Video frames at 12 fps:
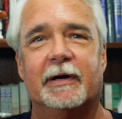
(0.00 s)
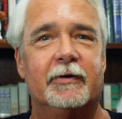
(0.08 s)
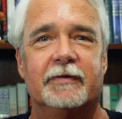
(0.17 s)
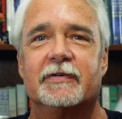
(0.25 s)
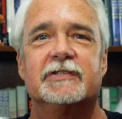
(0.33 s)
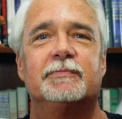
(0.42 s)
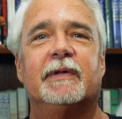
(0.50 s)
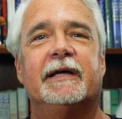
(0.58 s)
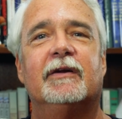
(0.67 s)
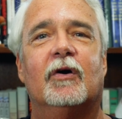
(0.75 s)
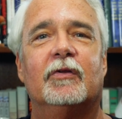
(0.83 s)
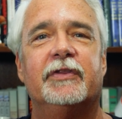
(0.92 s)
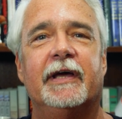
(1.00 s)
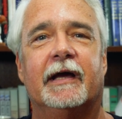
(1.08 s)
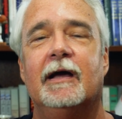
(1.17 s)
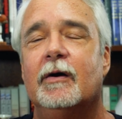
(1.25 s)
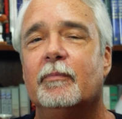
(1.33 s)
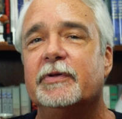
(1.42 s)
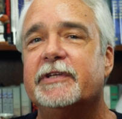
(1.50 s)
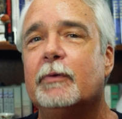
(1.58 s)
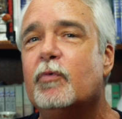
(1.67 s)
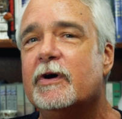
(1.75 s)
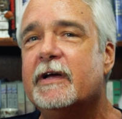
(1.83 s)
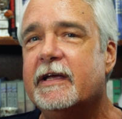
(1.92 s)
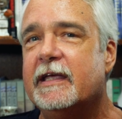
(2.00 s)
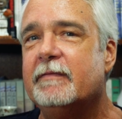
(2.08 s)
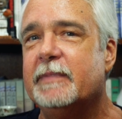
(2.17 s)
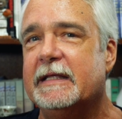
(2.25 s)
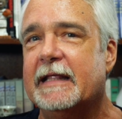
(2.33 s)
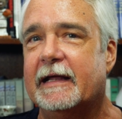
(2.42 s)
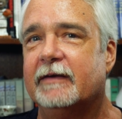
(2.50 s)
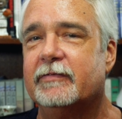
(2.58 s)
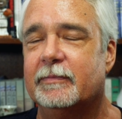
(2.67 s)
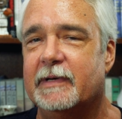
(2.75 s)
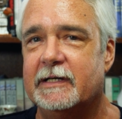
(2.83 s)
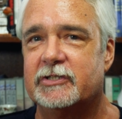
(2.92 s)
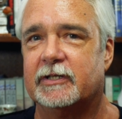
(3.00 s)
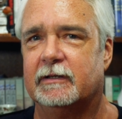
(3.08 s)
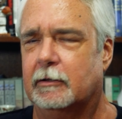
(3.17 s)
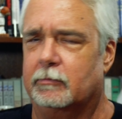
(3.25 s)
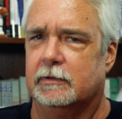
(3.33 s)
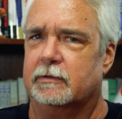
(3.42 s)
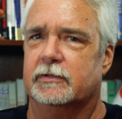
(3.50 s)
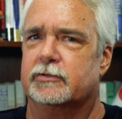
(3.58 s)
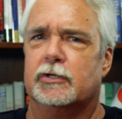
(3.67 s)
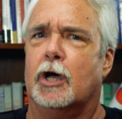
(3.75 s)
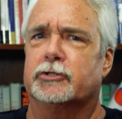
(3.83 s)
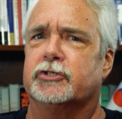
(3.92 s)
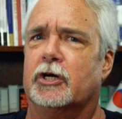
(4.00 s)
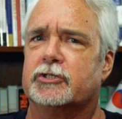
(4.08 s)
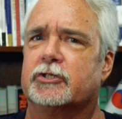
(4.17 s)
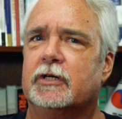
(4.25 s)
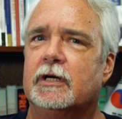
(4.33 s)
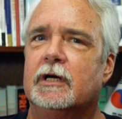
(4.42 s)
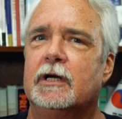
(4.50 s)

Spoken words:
I could have explained the whole thing, but they wouldn't give me that information. No, it's hush, hush.